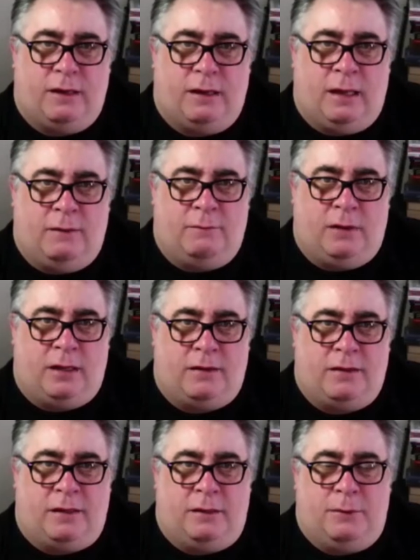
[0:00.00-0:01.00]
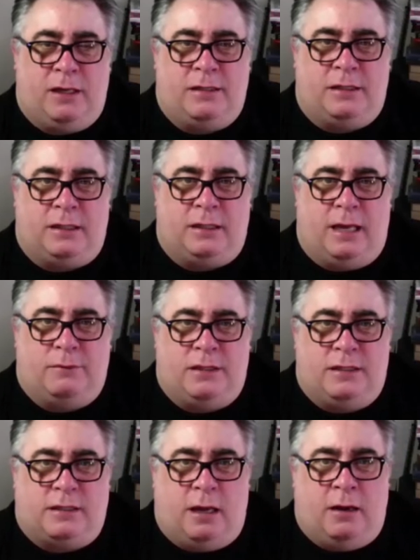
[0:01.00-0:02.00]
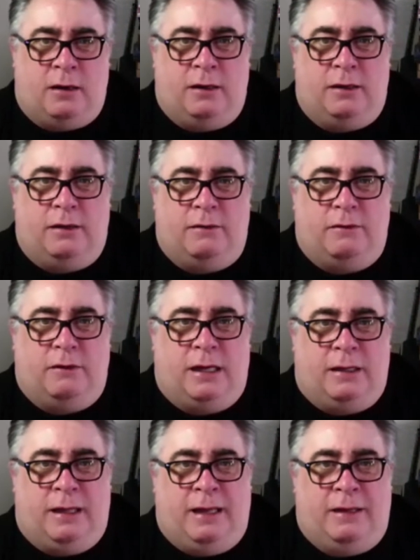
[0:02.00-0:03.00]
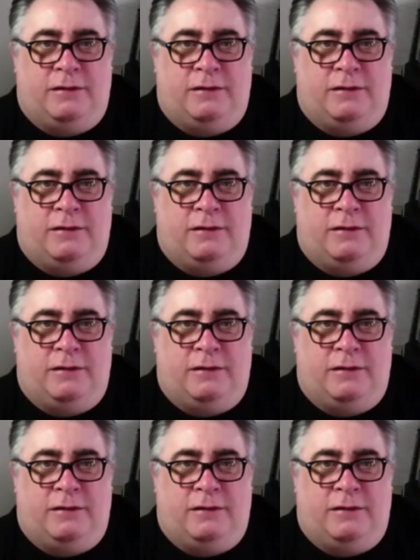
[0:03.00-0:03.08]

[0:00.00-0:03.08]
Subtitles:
like Thunderbirds and Captain Scarlet in there.